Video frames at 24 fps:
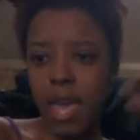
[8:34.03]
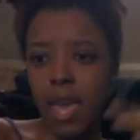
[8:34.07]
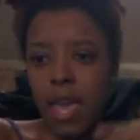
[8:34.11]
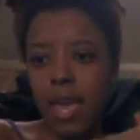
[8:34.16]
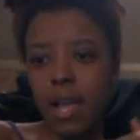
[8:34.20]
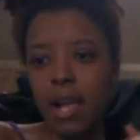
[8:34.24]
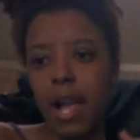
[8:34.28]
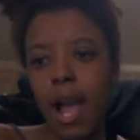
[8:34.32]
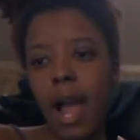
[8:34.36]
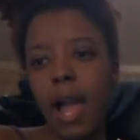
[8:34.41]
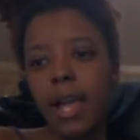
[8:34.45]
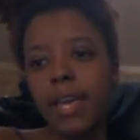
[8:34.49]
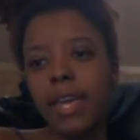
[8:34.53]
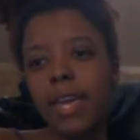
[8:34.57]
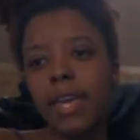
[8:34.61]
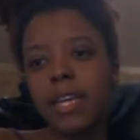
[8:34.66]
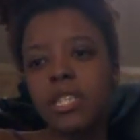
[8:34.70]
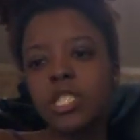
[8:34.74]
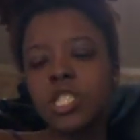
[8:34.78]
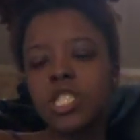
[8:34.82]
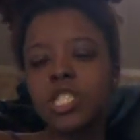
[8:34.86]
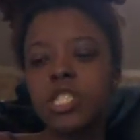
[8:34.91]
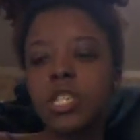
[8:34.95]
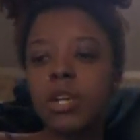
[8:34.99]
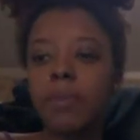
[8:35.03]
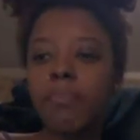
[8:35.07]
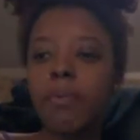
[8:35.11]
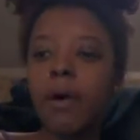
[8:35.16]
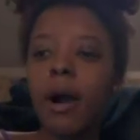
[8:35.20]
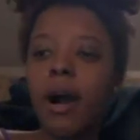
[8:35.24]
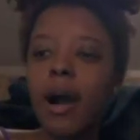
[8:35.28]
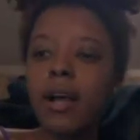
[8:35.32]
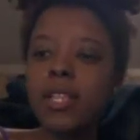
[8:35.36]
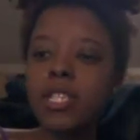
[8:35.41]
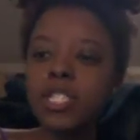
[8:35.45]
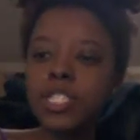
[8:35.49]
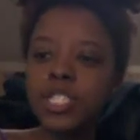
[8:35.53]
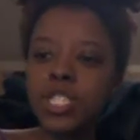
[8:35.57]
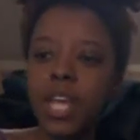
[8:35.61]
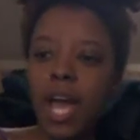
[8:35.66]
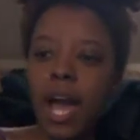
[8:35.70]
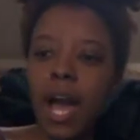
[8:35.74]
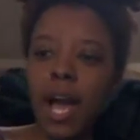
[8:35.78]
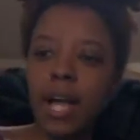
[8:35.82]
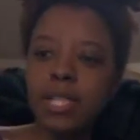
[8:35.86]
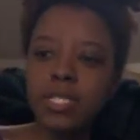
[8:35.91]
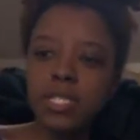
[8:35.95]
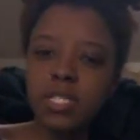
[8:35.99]
And Cayenne, she
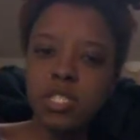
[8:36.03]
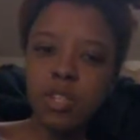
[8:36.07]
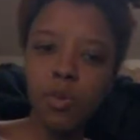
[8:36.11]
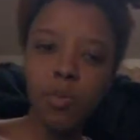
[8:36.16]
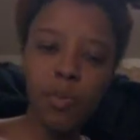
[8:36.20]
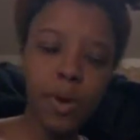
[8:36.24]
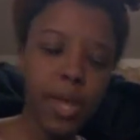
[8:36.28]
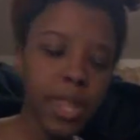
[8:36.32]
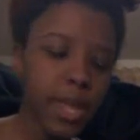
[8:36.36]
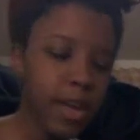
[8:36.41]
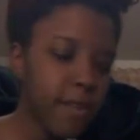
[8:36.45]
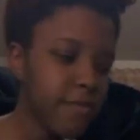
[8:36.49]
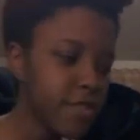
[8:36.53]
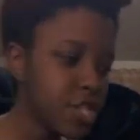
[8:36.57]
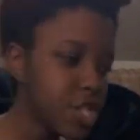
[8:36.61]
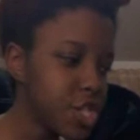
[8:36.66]
apologizes or whatever.